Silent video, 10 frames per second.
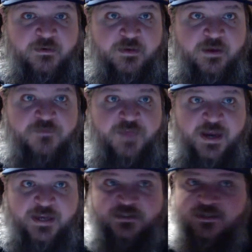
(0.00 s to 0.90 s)
if
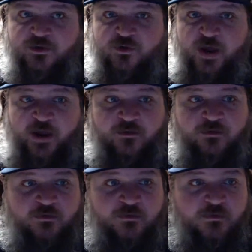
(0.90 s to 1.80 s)
that is
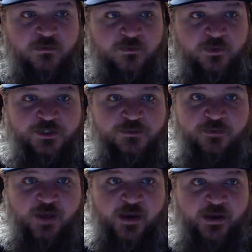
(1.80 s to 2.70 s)
incorrect, which
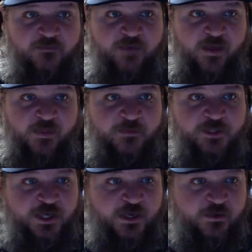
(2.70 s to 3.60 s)
I have, let me
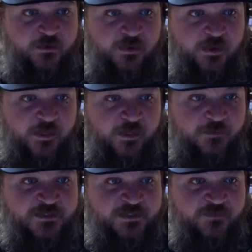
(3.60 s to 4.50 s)
check. Let
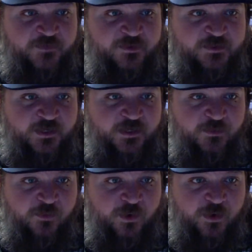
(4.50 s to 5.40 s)
me see if there's any
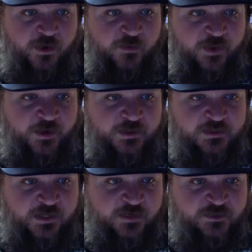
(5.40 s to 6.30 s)
word on that because
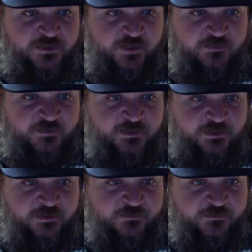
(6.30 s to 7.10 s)
I just haven't seen it.